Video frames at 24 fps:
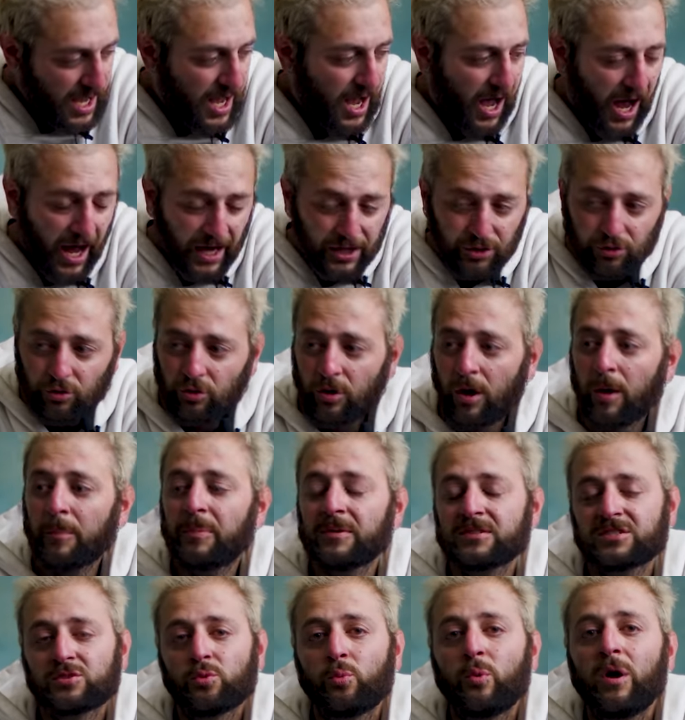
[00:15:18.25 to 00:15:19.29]
I grew up
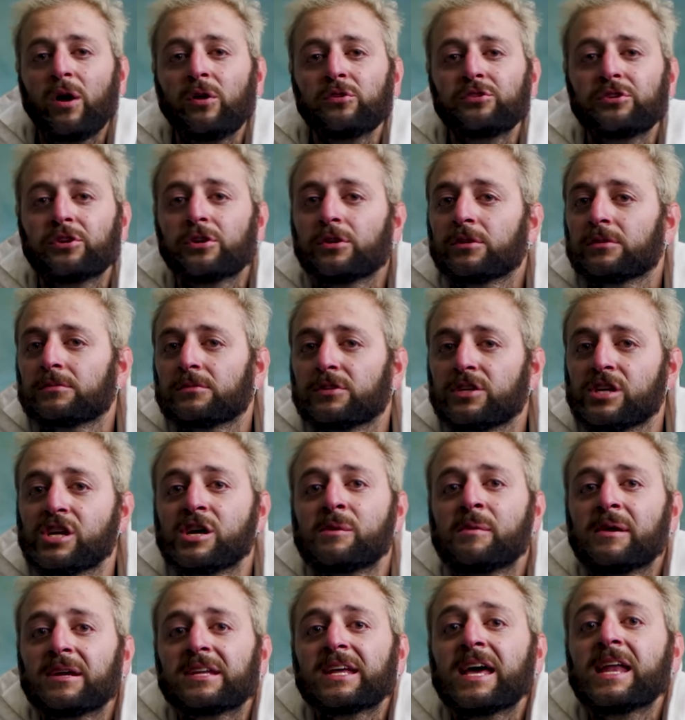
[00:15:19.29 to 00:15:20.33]
as a welder. You know,
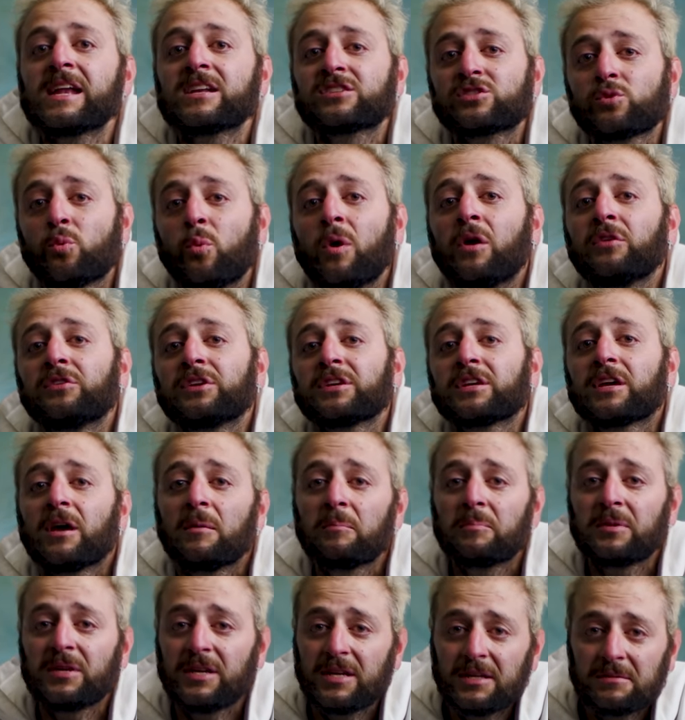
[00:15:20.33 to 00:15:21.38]
my dad has a welding
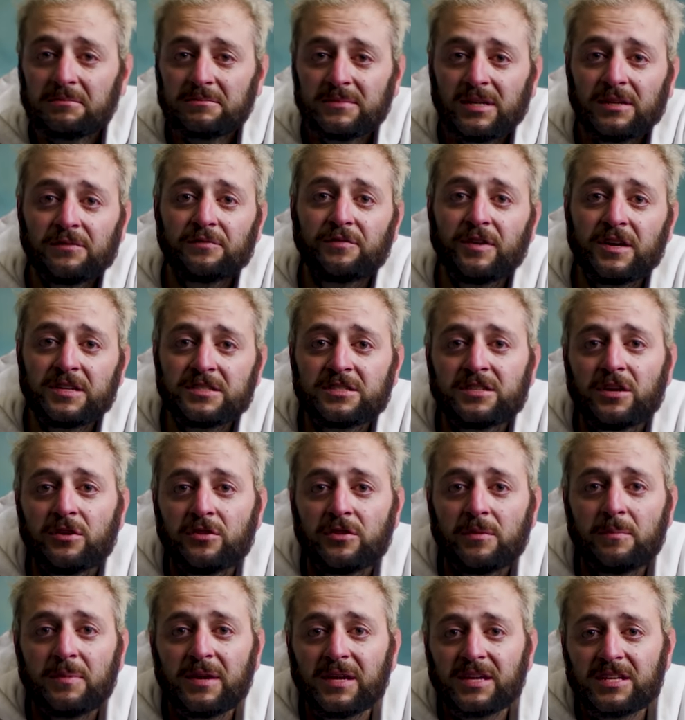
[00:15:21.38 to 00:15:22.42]
company in Fresno,
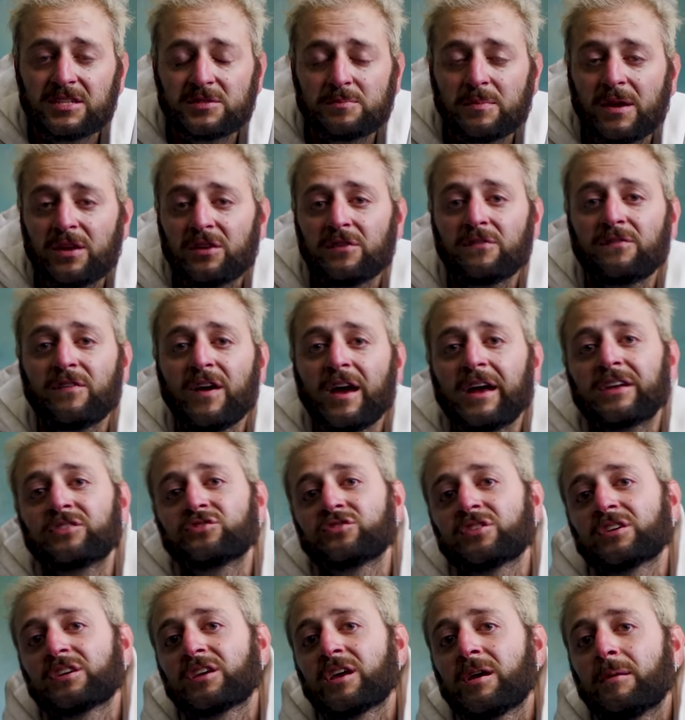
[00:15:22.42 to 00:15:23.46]
the biggest
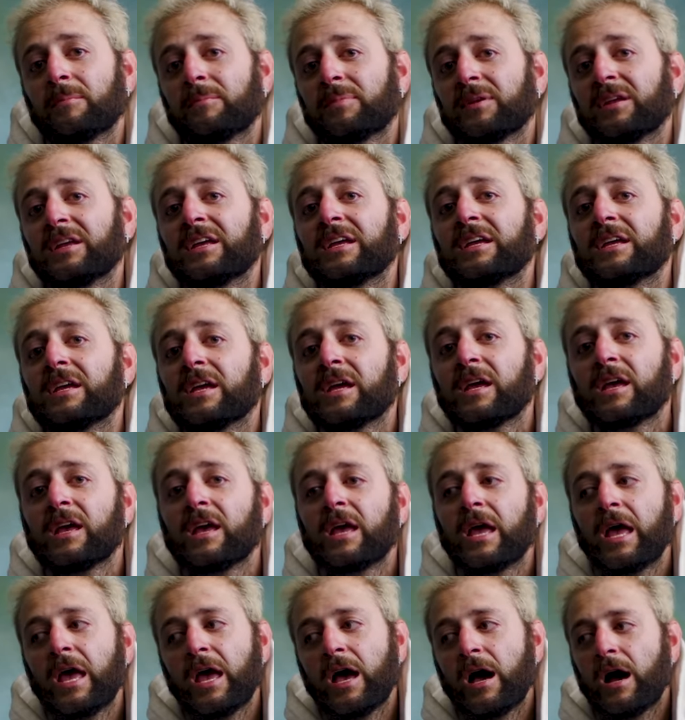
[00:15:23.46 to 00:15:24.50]
manufacturing company
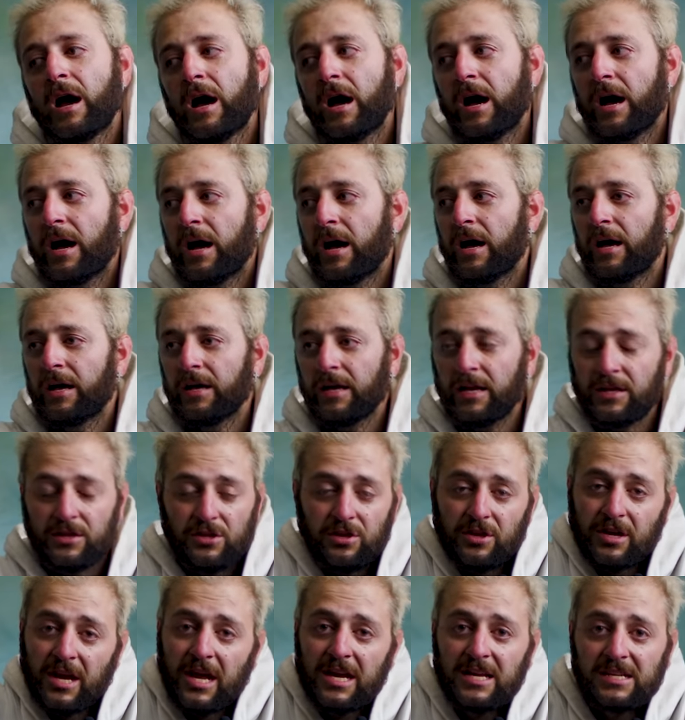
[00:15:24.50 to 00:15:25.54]
uh, in the
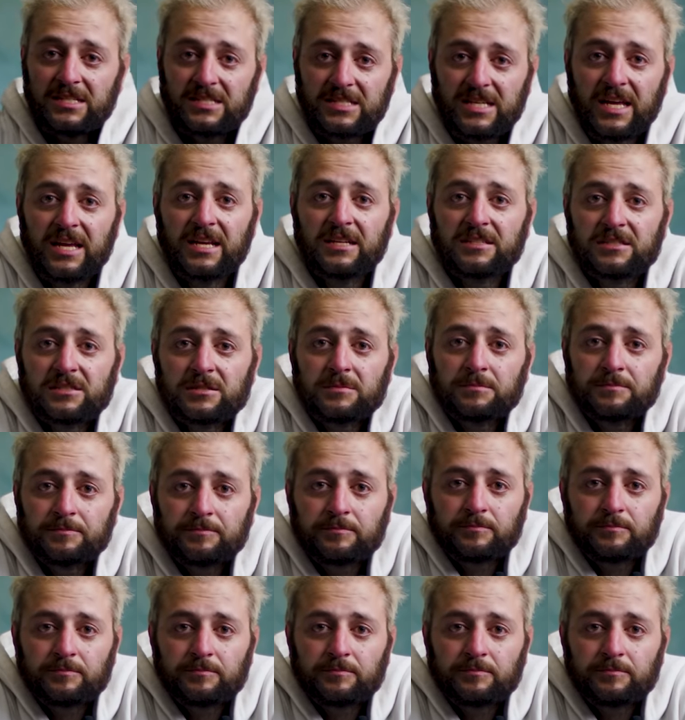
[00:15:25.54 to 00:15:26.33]
United States.